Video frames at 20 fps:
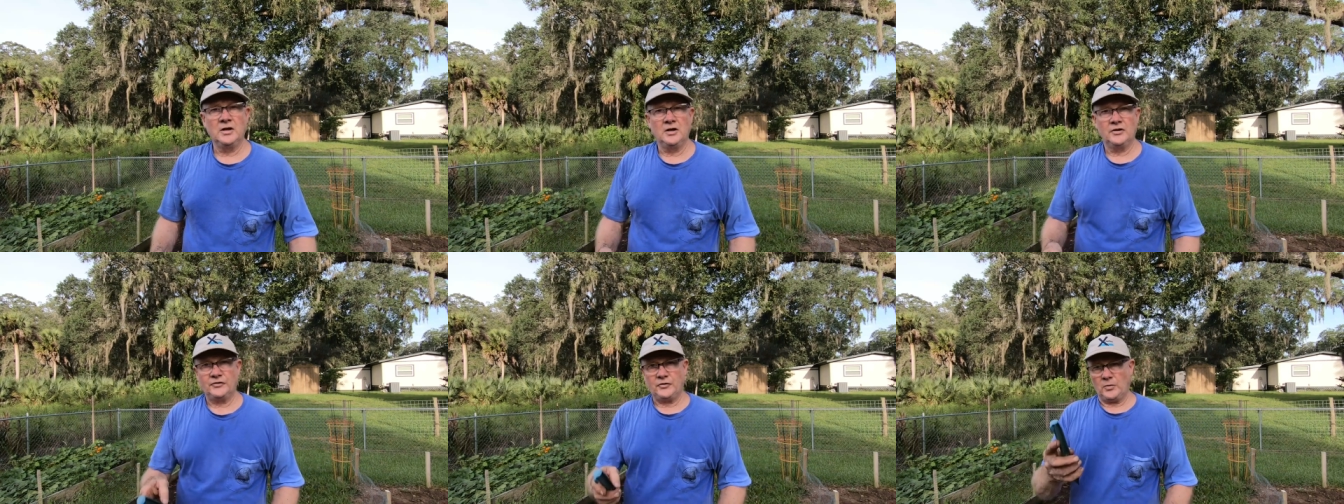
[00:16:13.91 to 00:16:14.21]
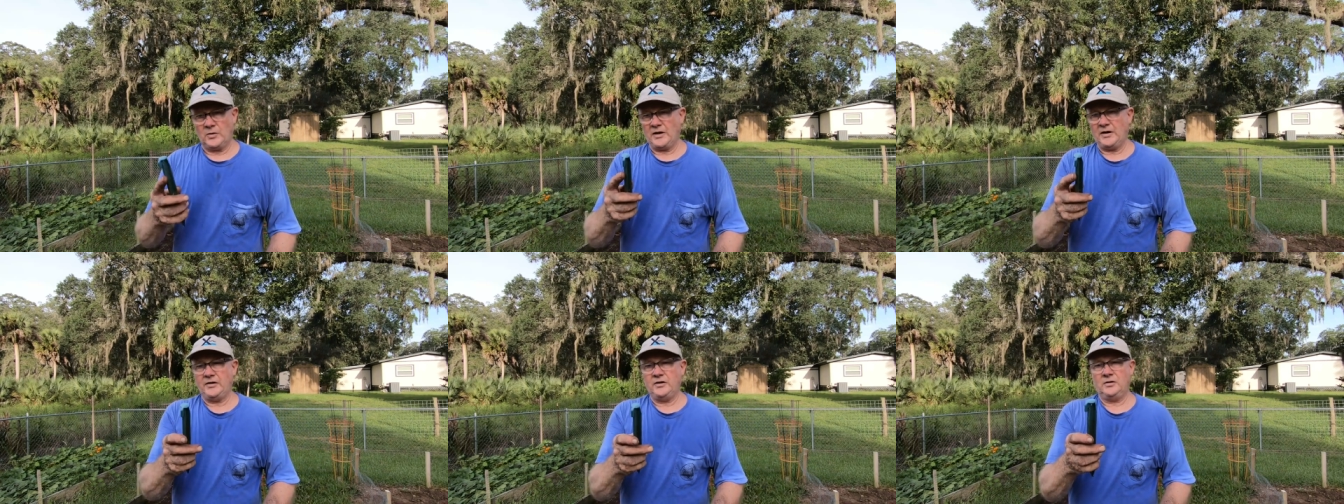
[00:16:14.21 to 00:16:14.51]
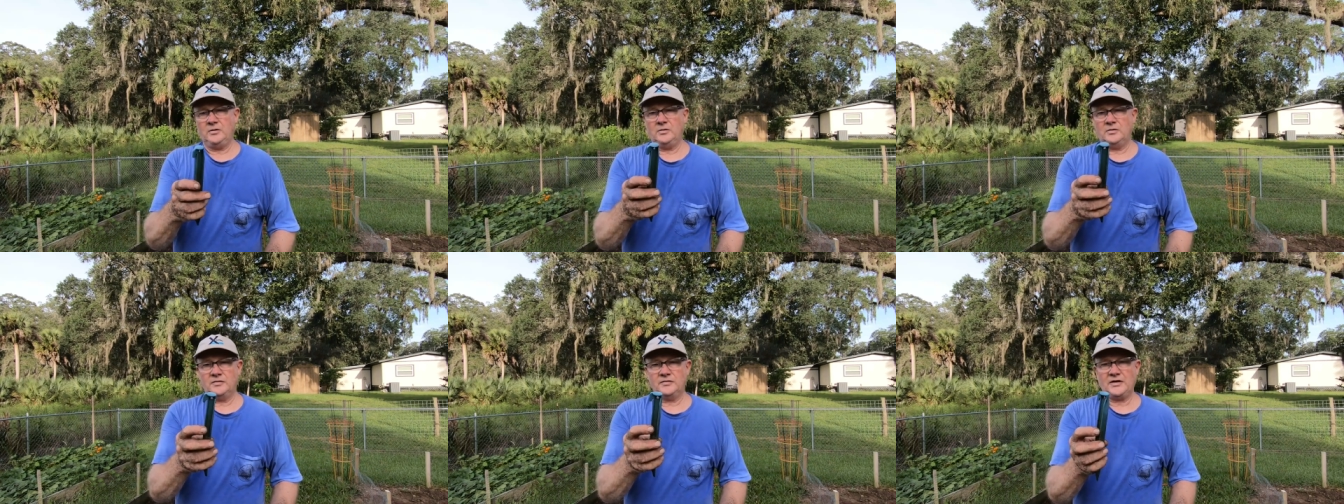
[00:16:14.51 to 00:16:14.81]
So what I
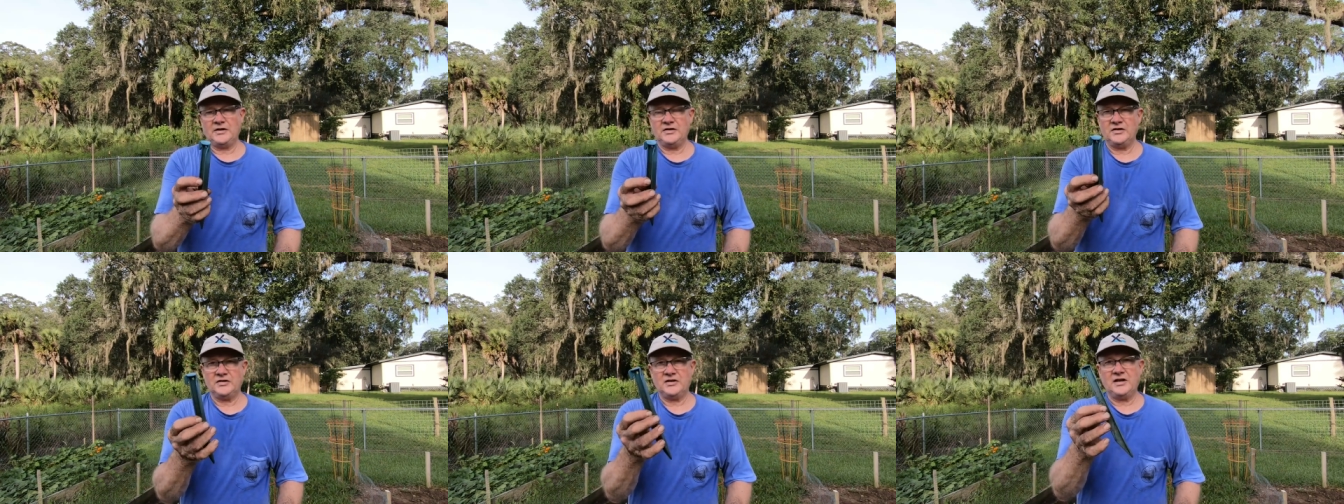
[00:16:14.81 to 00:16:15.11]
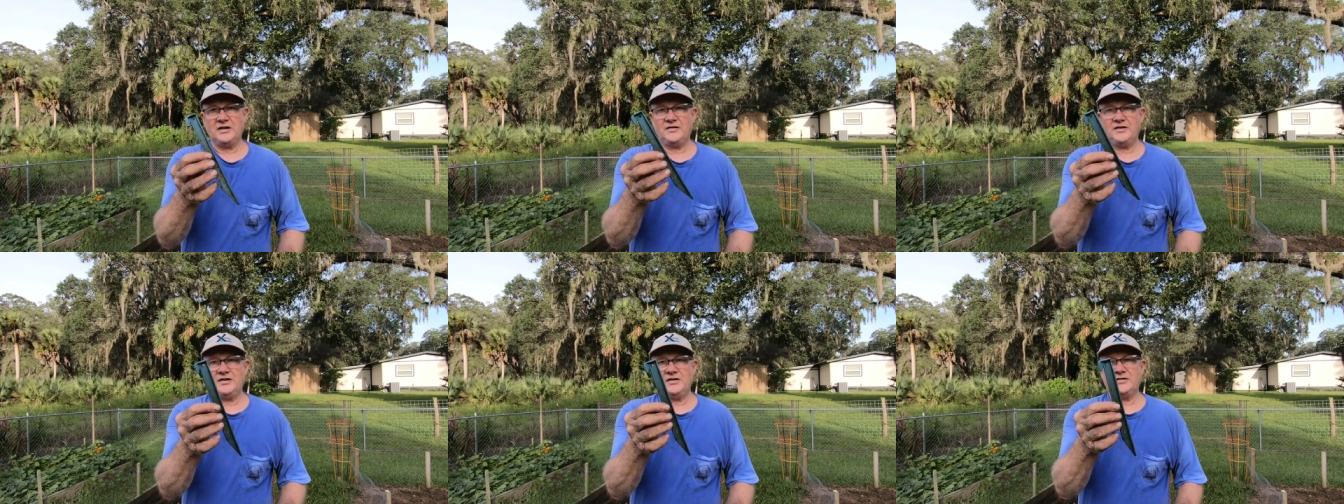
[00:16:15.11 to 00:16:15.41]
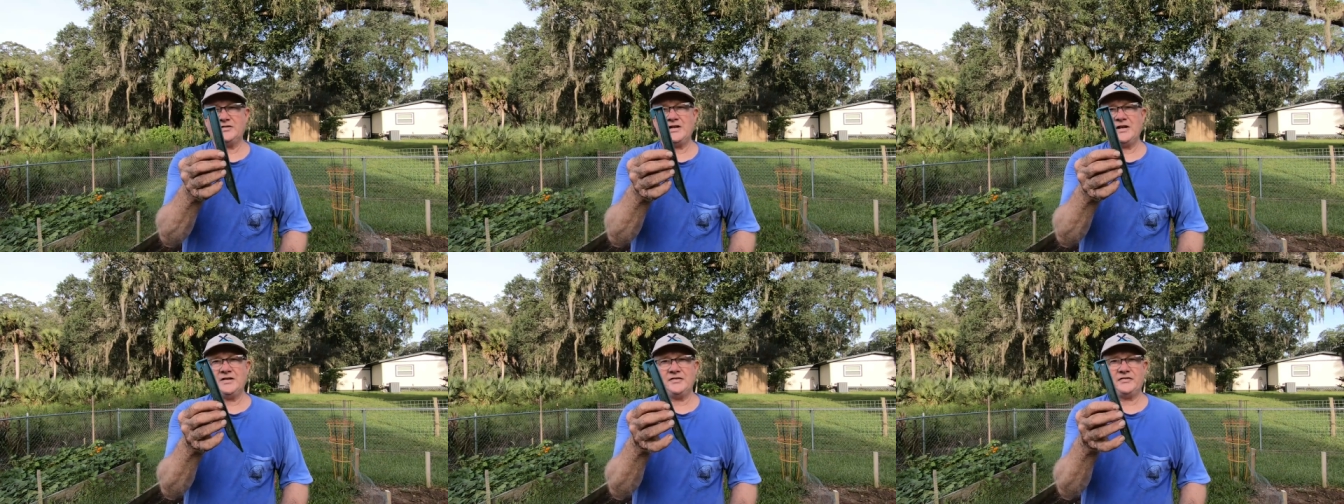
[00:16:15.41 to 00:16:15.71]
do is I just get
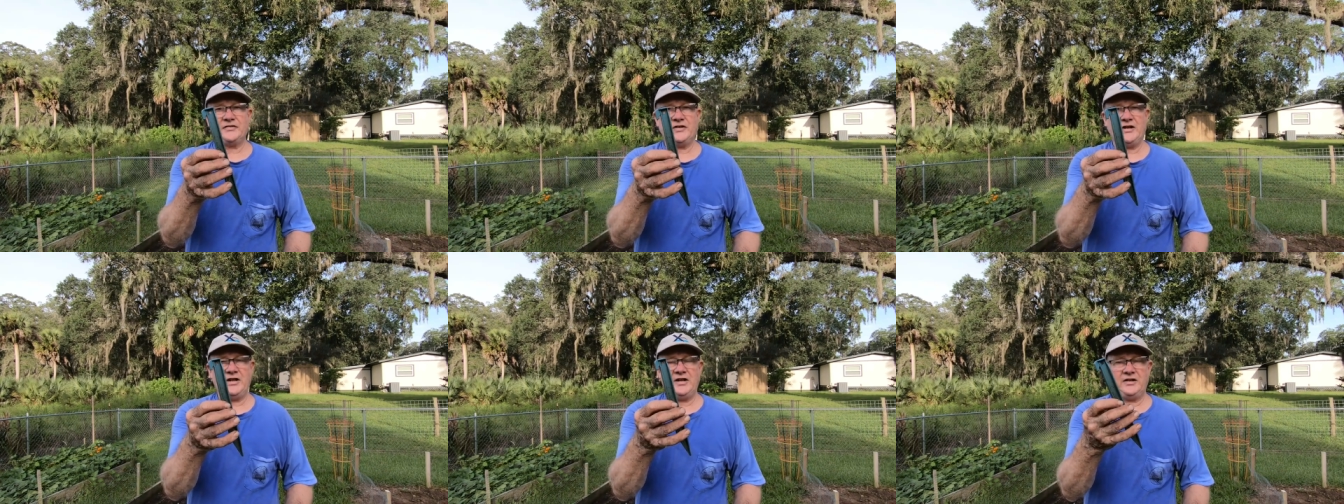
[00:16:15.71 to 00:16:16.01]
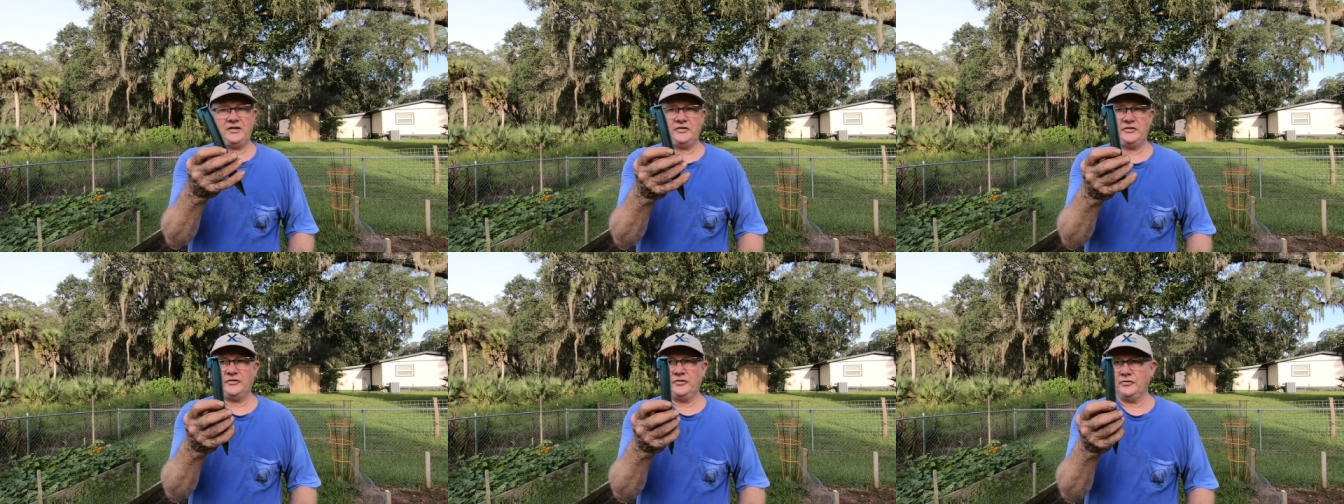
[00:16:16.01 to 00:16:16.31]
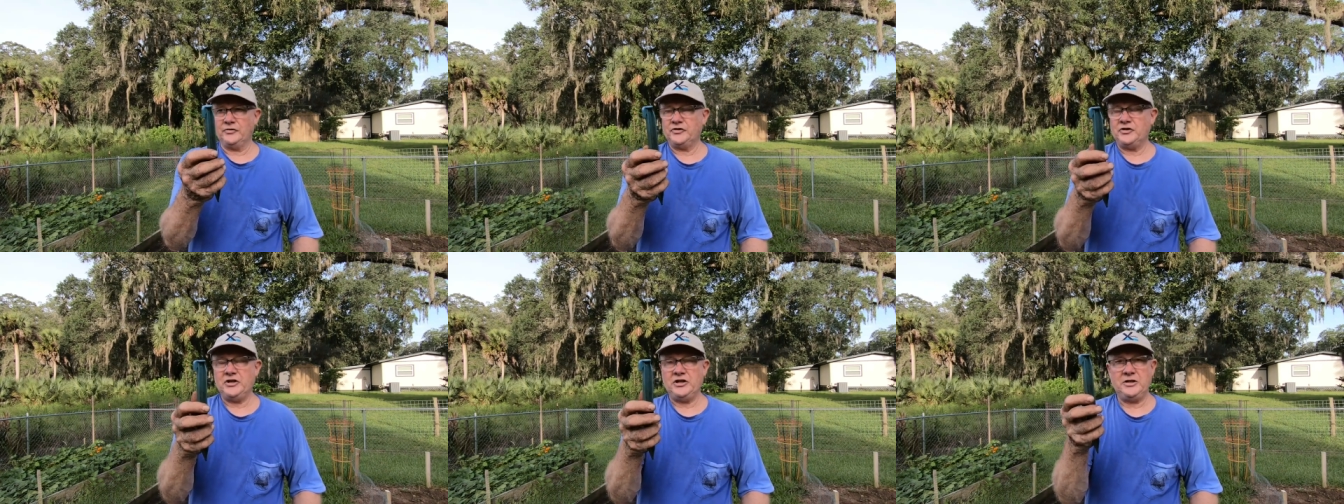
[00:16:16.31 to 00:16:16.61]
these tent stakes.
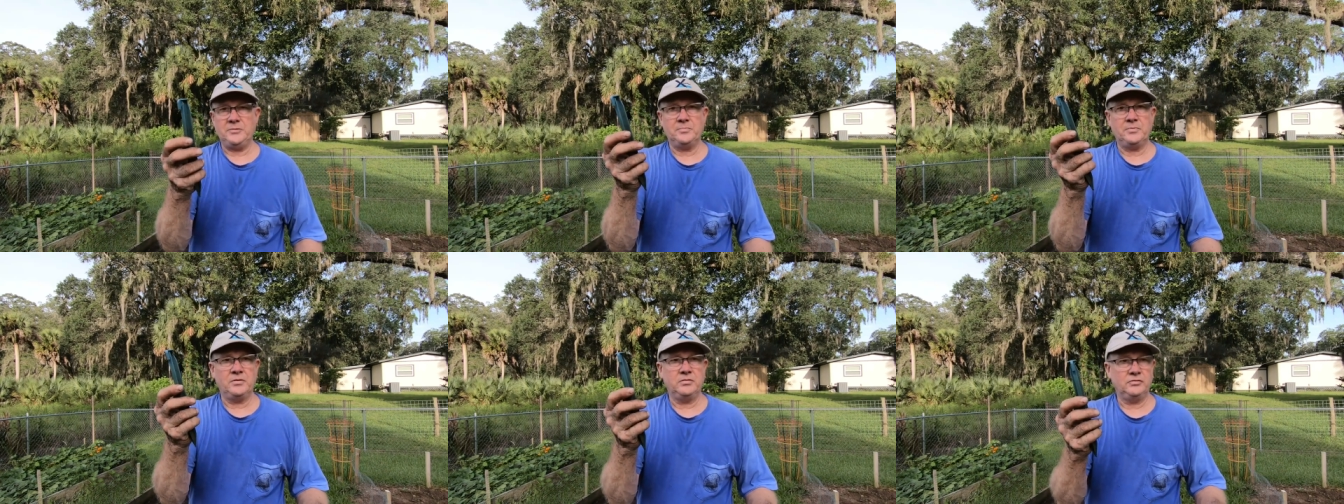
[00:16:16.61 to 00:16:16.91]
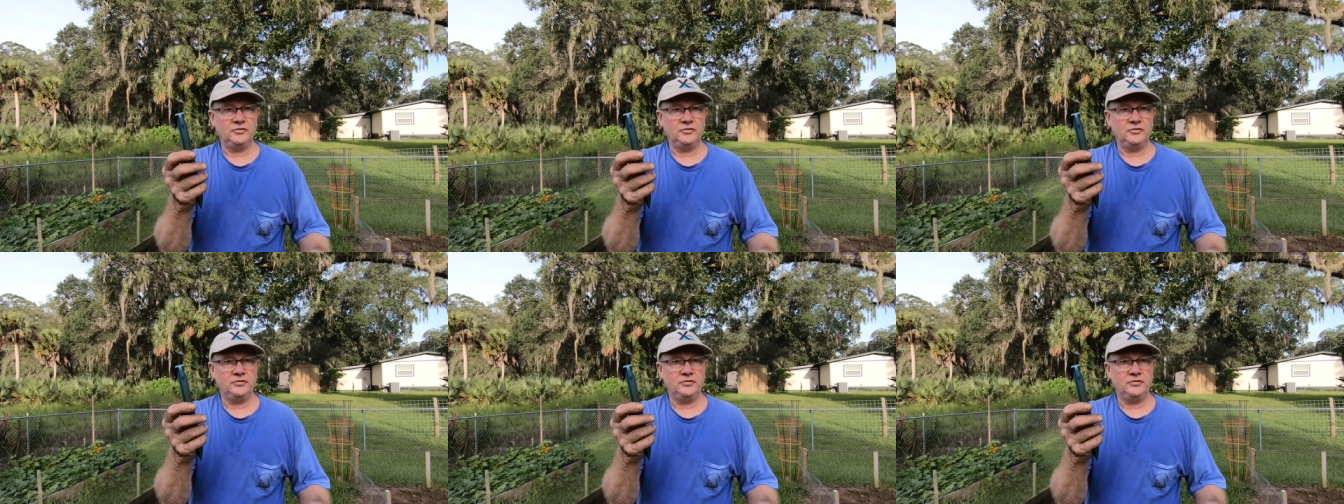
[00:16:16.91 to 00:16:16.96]
They're cheap.